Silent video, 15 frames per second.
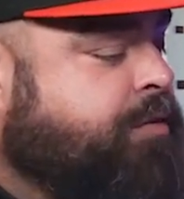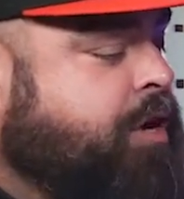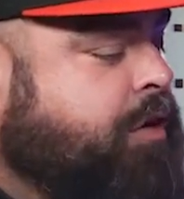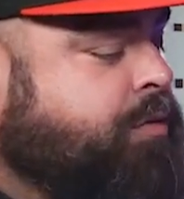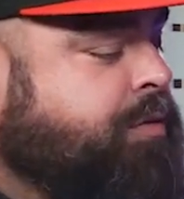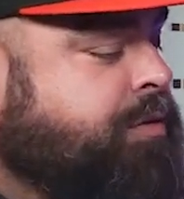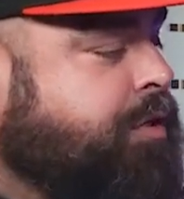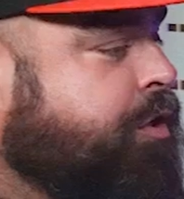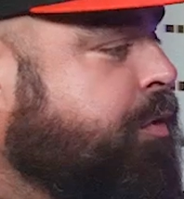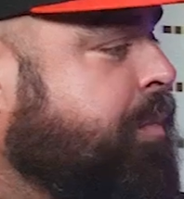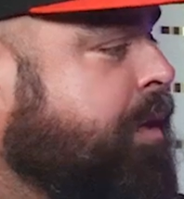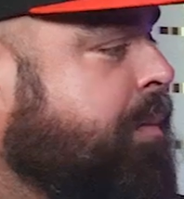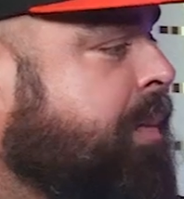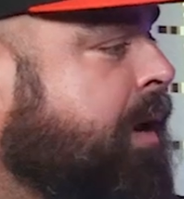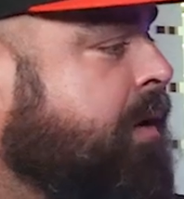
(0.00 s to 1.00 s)
Talk to us a little
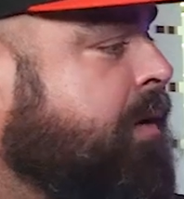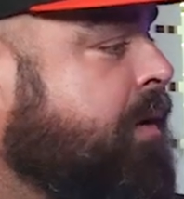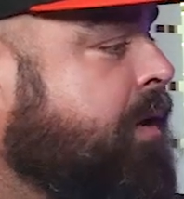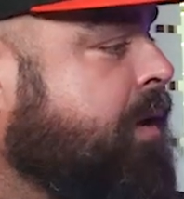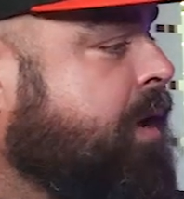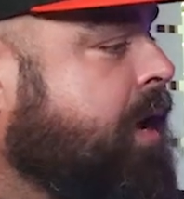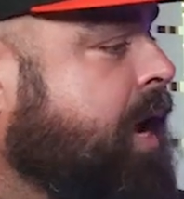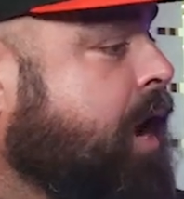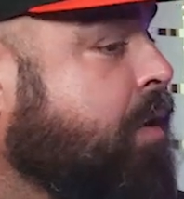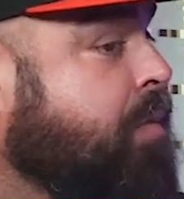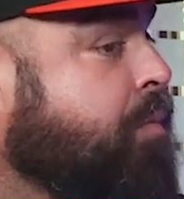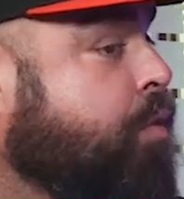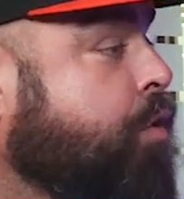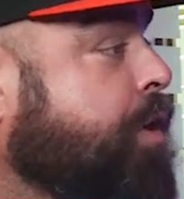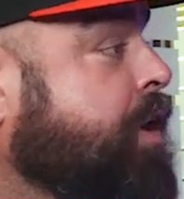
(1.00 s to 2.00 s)
bit about how
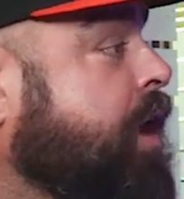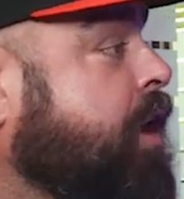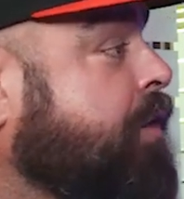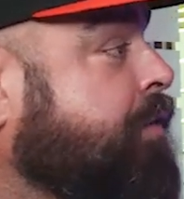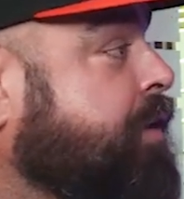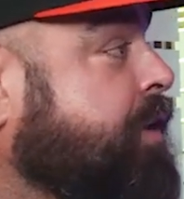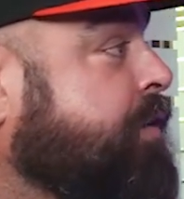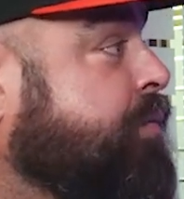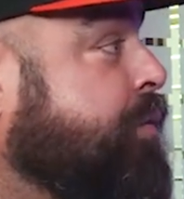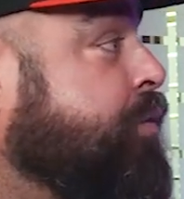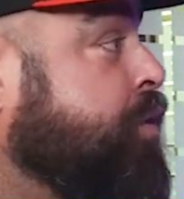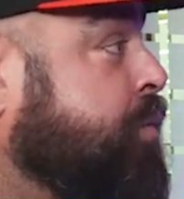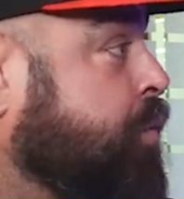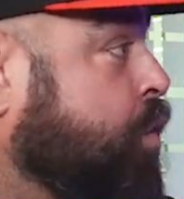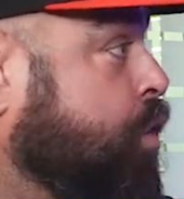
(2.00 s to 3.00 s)
important health is with
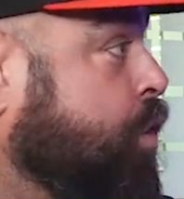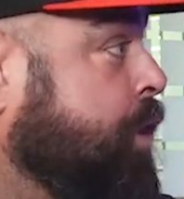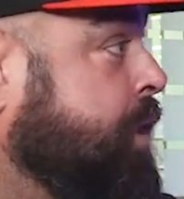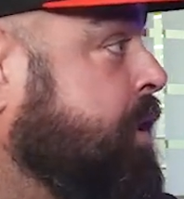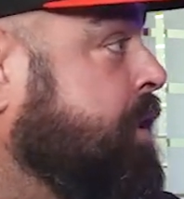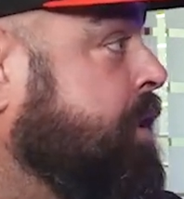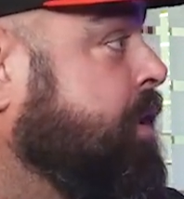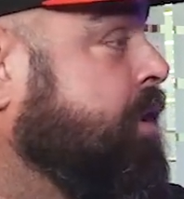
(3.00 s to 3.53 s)
your boy,